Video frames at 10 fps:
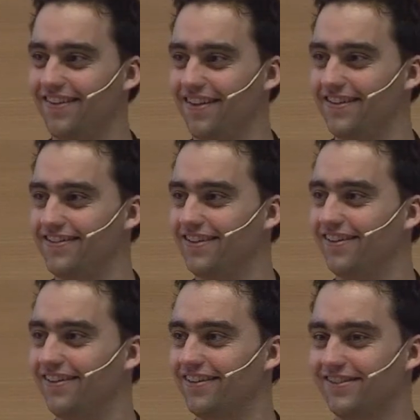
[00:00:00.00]
That's a
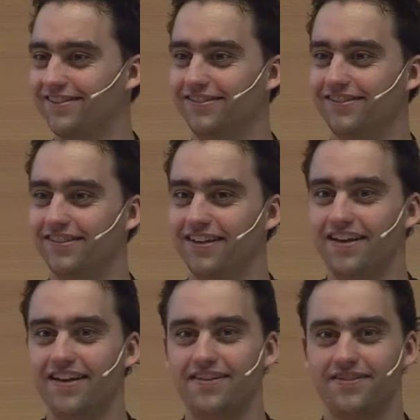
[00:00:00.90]
lot. Cool.
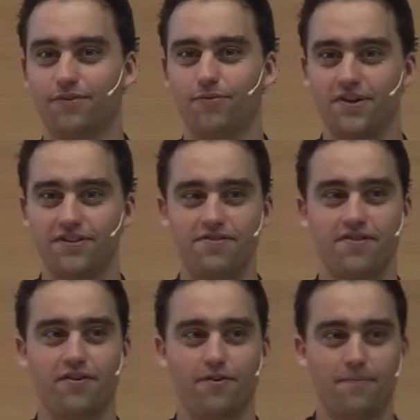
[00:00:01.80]
So, what is
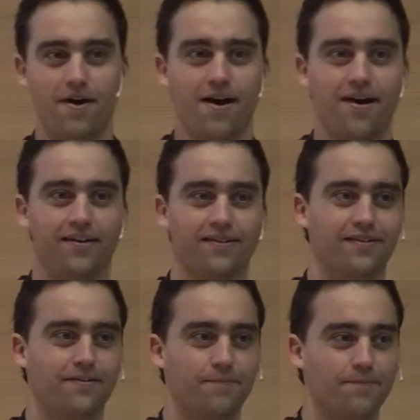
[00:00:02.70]
the command
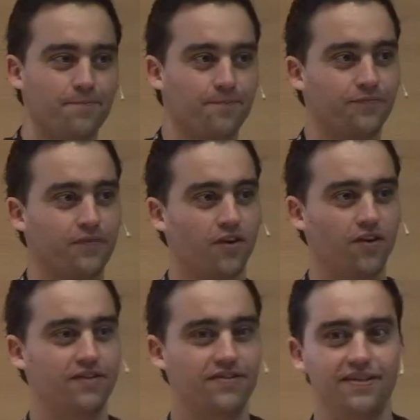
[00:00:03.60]

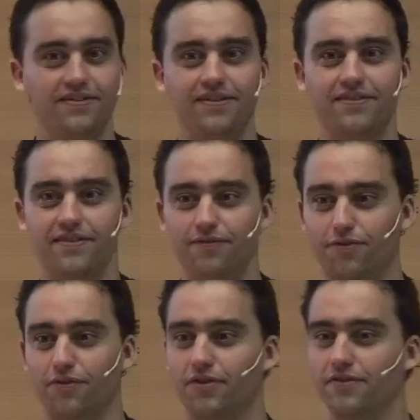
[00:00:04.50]
on a
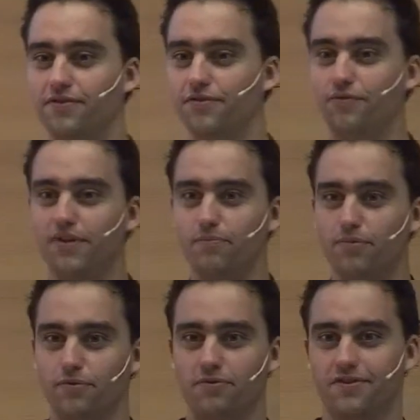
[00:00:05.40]
C64 to
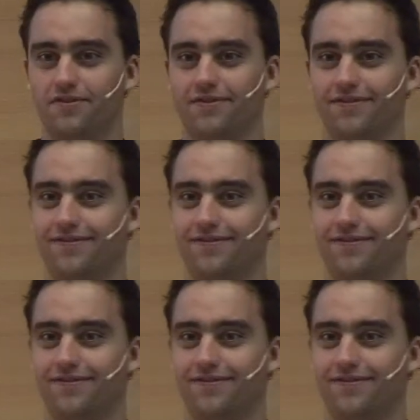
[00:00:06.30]
reboot?